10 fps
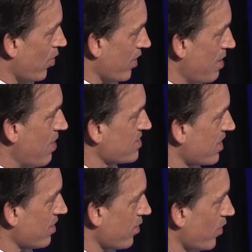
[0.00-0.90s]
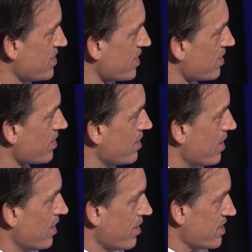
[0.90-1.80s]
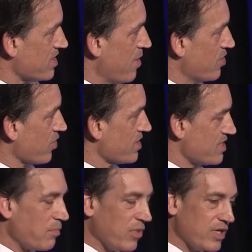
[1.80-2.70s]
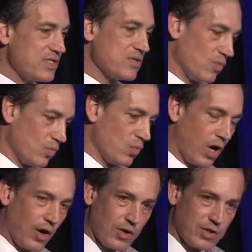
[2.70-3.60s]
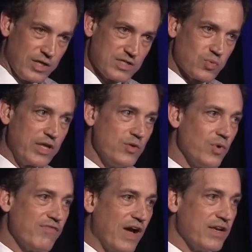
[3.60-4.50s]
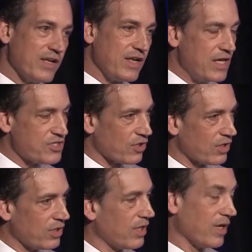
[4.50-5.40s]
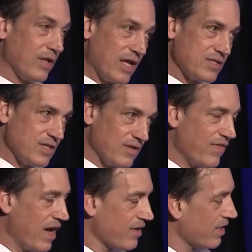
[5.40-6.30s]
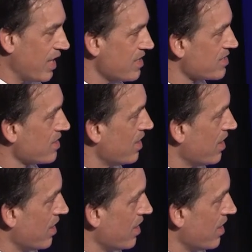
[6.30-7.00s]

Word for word: where they basically reasoned that symmetric assemblies are, is what you would find in nature, and that's in fact the case,